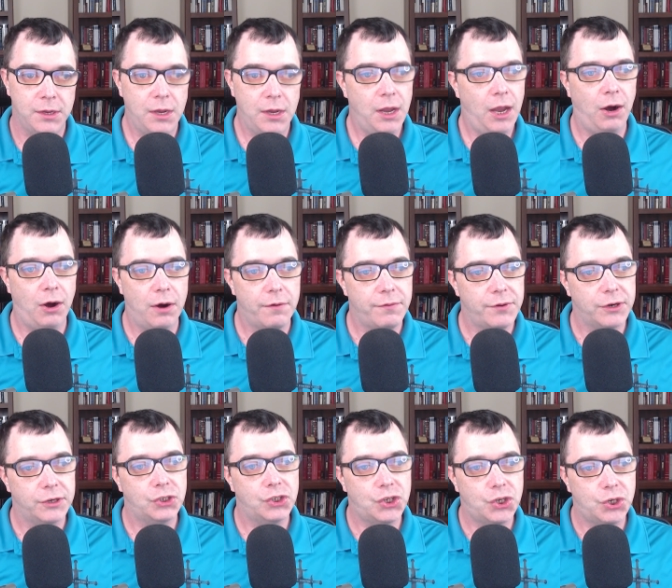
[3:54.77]

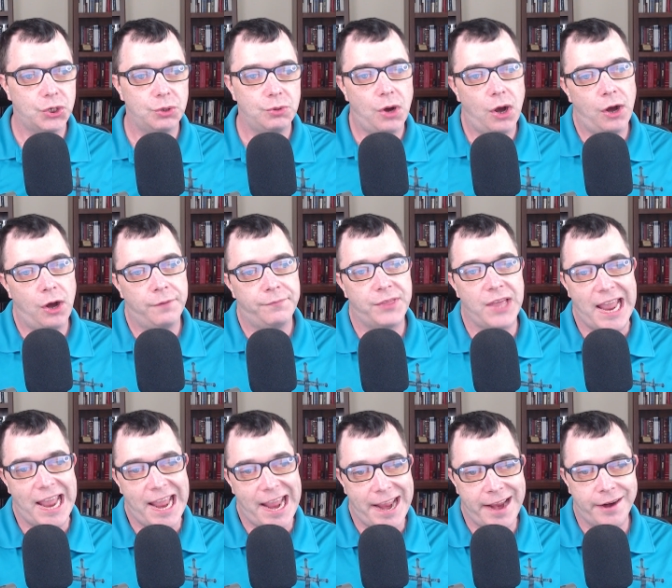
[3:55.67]
However, two of
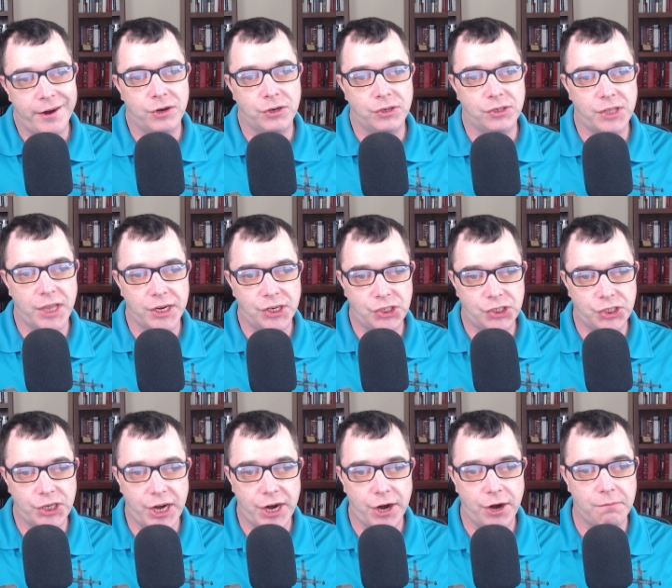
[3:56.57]
the errors they
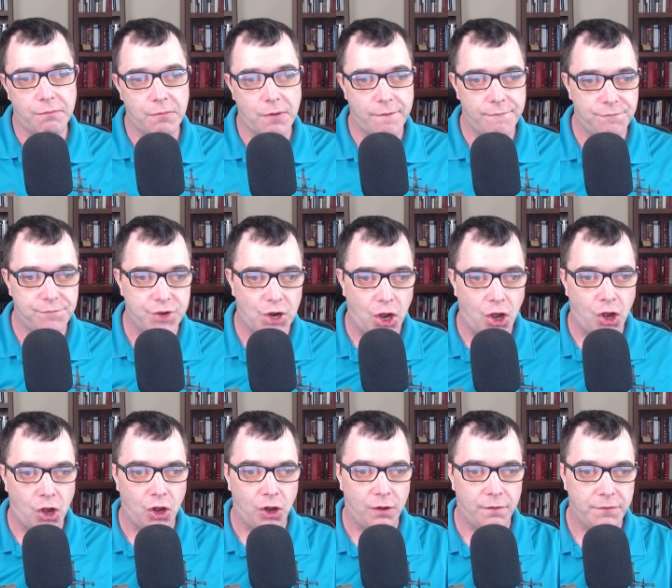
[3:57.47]
share
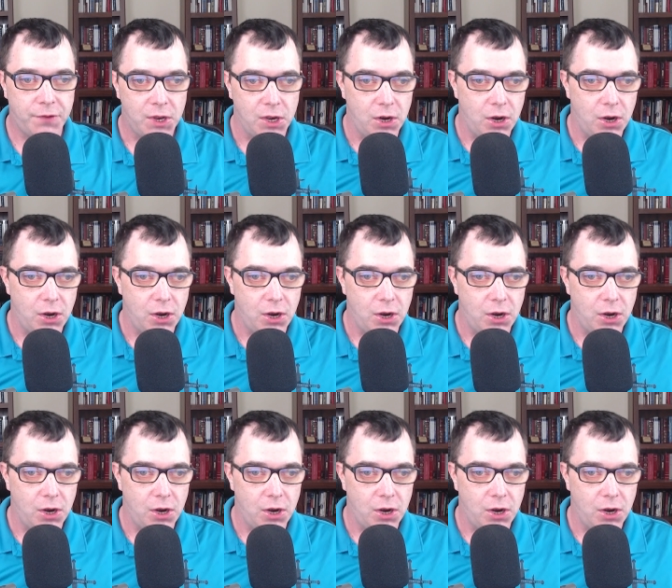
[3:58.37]
revolve